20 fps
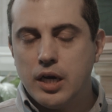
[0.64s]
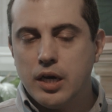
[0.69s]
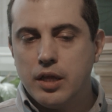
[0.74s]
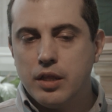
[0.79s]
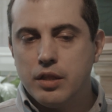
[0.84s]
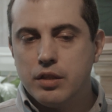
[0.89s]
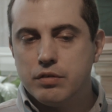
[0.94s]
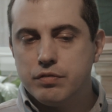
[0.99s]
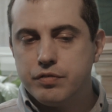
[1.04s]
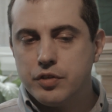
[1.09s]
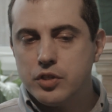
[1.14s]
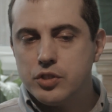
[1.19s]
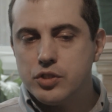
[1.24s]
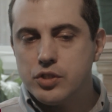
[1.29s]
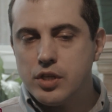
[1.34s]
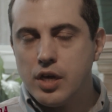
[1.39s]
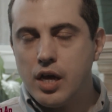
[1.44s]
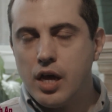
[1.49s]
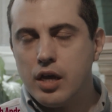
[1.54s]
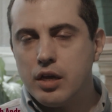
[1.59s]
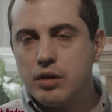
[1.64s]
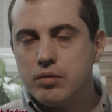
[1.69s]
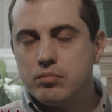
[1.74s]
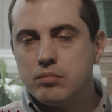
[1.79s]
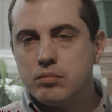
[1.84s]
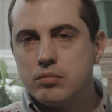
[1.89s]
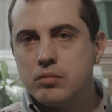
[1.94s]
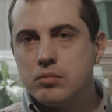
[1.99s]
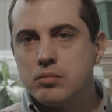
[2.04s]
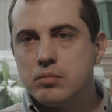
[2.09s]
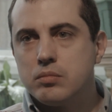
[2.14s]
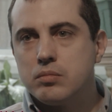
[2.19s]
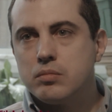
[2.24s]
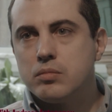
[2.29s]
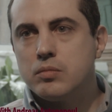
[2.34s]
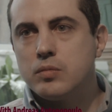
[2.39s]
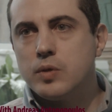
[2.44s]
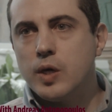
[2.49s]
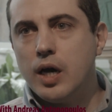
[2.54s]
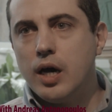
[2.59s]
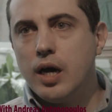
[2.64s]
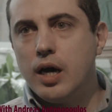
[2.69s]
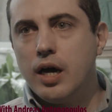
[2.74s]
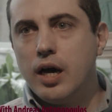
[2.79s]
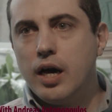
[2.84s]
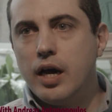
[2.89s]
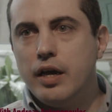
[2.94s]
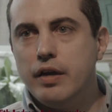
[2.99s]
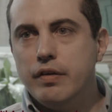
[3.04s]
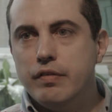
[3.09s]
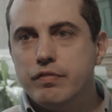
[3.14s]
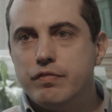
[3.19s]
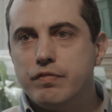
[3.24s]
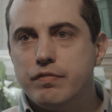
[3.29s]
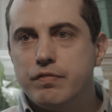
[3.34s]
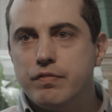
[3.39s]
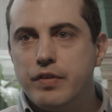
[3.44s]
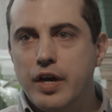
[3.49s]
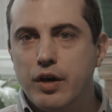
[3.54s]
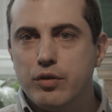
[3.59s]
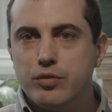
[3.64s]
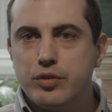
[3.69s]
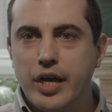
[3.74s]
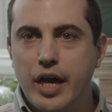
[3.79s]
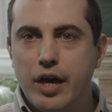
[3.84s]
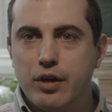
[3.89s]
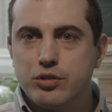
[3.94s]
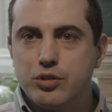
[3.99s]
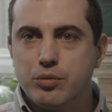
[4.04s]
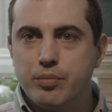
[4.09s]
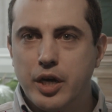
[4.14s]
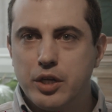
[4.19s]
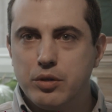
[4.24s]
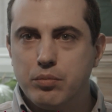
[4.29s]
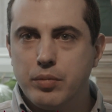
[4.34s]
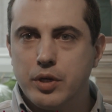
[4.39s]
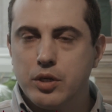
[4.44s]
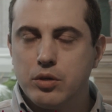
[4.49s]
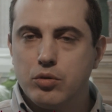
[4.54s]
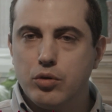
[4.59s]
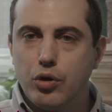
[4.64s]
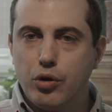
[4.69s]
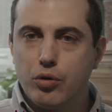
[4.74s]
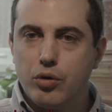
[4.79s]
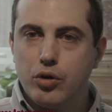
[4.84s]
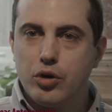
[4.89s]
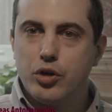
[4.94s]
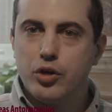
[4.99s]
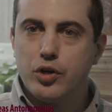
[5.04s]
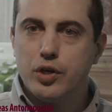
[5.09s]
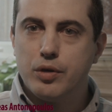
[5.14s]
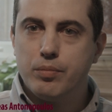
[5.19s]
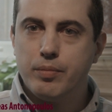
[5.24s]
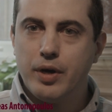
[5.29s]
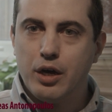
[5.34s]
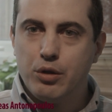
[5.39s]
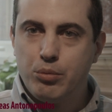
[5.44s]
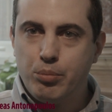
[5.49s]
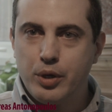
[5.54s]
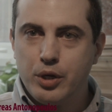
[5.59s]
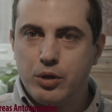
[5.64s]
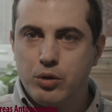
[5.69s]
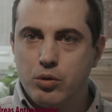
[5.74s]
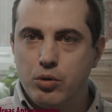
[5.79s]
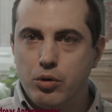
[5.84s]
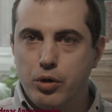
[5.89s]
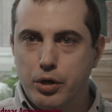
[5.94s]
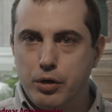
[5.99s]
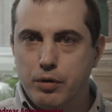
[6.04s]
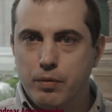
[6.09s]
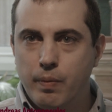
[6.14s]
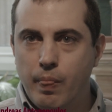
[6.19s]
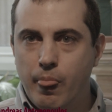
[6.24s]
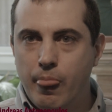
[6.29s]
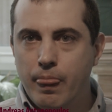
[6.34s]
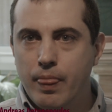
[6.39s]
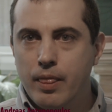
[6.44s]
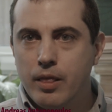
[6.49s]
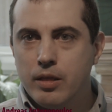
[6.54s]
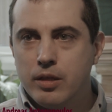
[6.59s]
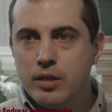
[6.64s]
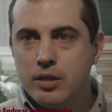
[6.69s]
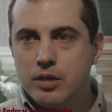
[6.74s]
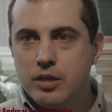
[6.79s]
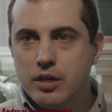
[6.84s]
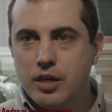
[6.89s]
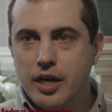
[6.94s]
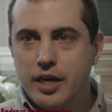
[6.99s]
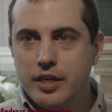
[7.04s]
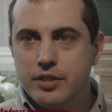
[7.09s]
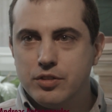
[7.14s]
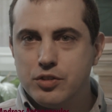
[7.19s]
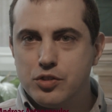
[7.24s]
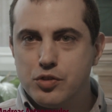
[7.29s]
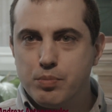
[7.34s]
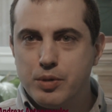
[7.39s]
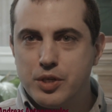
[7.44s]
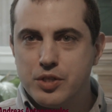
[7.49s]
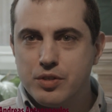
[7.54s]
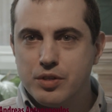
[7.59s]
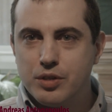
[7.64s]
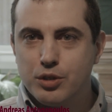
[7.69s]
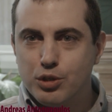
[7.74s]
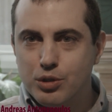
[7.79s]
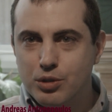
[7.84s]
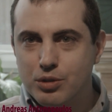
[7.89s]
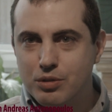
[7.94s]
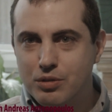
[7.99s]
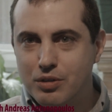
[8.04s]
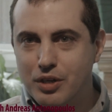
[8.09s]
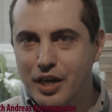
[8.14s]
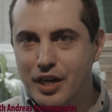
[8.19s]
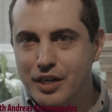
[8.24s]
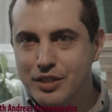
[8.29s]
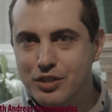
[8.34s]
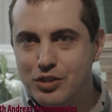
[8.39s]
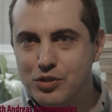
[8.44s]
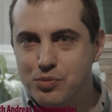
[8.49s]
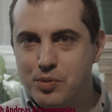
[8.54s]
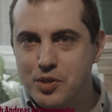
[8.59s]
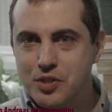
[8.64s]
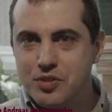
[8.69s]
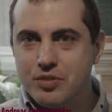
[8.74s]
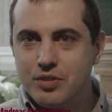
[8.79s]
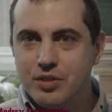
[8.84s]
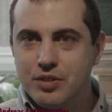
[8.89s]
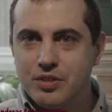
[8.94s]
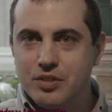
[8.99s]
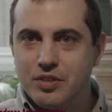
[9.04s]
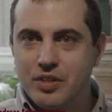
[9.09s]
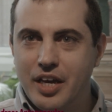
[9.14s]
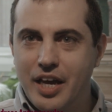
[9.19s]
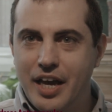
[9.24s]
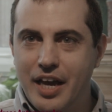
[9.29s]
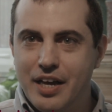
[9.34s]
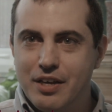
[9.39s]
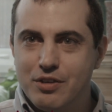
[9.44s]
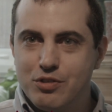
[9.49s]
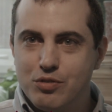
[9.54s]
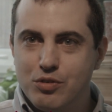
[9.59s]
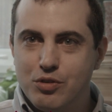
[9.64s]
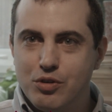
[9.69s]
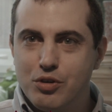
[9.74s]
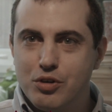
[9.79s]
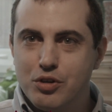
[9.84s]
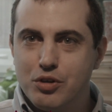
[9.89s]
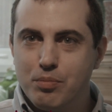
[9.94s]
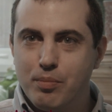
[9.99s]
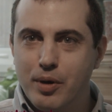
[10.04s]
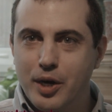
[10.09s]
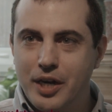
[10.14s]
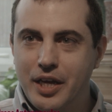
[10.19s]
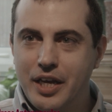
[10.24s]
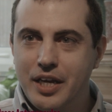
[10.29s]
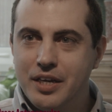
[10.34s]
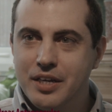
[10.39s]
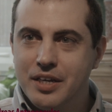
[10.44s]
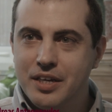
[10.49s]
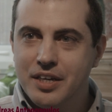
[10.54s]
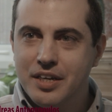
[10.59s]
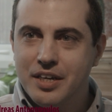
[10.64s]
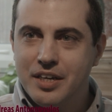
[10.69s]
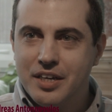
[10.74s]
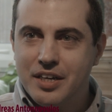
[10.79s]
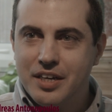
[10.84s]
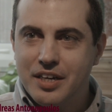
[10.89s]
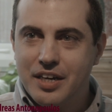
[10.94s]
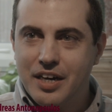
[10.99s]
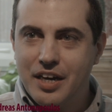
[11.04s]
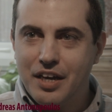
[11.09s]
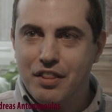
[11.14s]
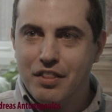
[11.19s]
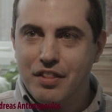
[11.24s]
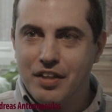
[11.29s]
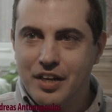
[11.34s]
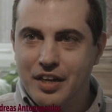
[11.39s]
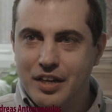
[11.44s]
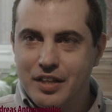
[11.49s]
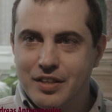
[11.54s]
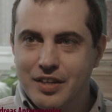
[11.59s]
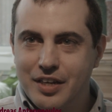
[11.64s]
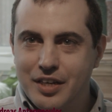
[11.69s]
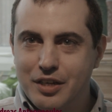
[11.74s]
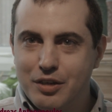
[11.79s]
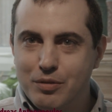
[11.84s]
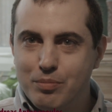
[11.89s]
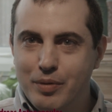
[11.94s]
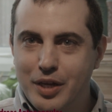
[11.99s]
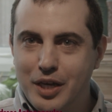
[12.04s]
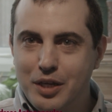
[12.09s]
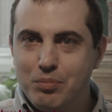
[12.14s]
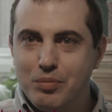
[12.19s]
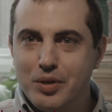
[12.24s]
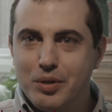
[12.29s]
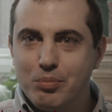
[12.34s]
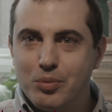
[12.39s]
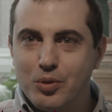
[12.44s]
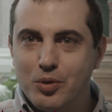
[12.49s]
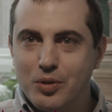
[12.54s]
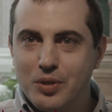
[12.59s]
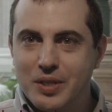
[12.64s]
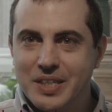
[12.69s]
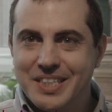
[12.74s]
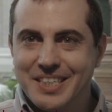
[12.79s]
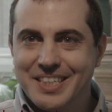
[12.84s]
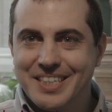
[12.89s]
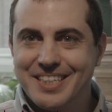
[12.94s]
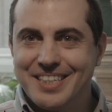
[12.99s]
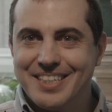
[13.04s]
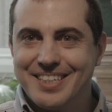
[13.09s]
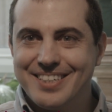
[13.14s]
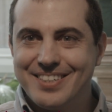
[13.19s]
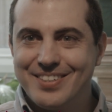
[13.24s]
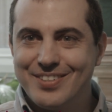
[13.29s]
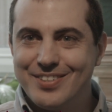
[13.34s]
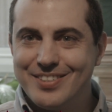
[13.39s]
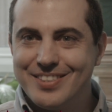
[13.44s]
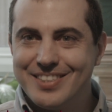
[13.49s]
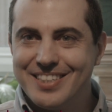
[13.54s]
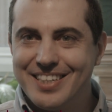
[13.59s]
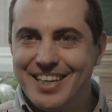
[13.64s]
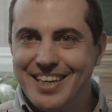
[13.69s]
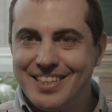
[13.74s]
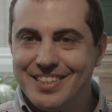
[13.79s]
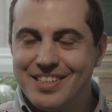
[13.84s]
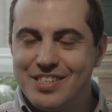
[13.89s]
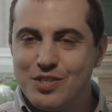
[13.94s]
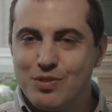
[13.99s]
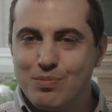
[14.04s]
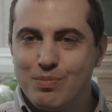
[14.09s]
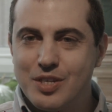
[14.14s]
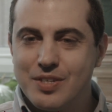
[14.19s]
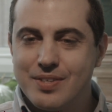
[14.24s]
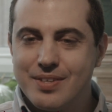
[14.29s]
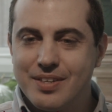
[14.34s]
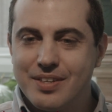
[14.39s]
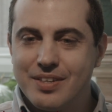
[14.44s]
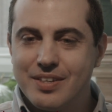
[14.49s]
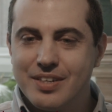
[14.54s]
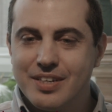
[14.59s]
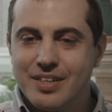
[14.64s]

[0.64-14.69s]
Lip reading: The first time I found out about Bitcoin or heard about Bitcoin, I dismissed it. I dismissed it as nerd money. I think, like many people who today dismiss it,